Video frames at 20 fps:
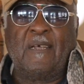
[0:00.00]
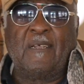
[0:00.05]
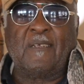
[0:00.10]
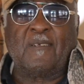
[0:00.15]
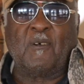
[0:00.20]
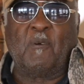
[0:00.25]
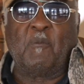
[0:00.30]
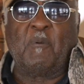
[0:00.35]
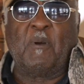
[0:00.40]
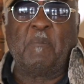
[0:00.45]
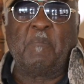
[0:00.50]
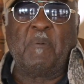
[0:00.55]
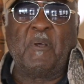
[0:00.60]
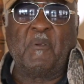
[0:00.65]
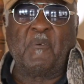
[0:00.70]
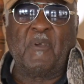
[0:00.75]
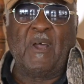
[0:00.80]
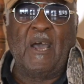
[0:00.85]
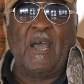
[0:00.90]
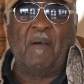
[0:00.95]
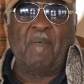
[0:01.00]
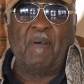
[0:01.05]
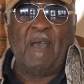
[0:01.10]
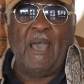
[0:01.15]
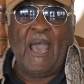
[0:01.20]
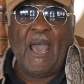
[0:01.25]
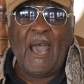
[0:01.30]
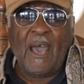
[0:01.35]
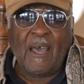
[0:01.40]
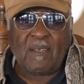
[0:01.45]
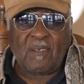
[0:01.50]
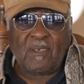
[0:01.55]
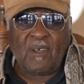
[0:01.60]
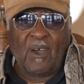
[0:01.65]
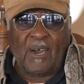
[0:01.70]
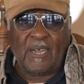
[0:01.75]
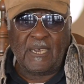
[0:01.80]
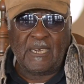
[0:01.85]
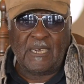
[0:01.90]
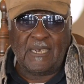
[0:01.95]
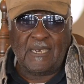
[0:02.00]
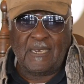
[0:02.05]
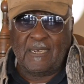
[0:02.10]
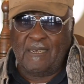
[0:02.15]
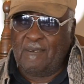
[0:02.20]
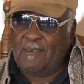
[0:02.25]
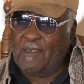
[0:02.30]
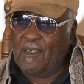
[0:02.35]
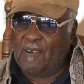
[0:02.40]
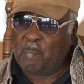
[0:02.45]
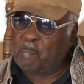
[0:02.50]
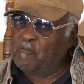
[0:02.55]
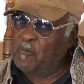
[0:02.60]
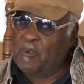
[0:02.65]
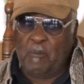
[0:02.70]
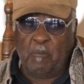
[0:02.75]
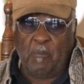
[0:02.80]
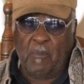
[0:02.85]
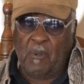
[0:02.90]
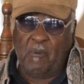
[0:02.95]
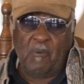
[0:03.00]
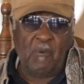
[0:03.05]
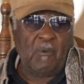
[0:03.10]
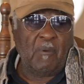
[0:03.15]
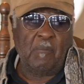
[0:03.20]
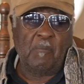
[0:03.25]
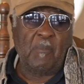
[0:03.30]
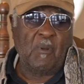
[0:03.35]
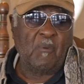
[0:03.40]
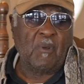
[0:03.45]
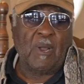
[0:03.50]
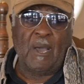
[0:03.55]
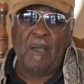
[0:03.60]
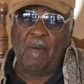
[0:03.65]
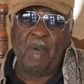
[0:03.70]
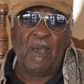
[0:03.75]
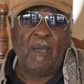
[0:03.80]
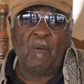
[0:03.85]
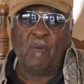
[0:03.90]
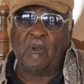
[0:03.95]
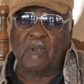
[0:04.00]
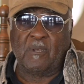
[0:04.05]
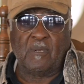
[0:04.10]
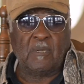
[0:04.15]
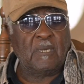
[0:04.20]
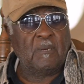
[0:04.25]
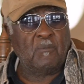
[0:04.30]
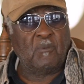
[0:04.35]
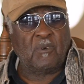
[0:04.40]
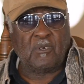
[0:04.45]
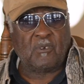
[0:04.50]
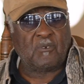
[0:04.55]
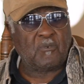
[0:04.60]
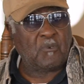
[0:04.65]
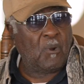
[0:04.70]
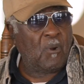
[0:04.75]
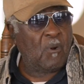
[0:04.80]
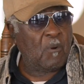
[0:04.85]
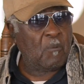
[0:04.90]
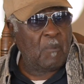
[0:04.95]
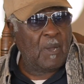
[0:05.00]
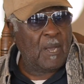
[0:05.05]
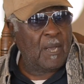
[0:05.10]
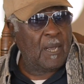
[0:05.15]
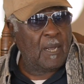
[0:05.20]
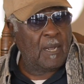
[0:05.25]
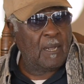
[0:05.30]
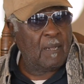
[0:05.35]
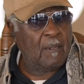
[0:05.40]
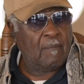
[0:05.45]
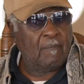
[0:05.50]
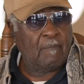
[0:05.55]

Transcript: So when Mr. Ralph had done it, Mr. Ralph he was a strong man.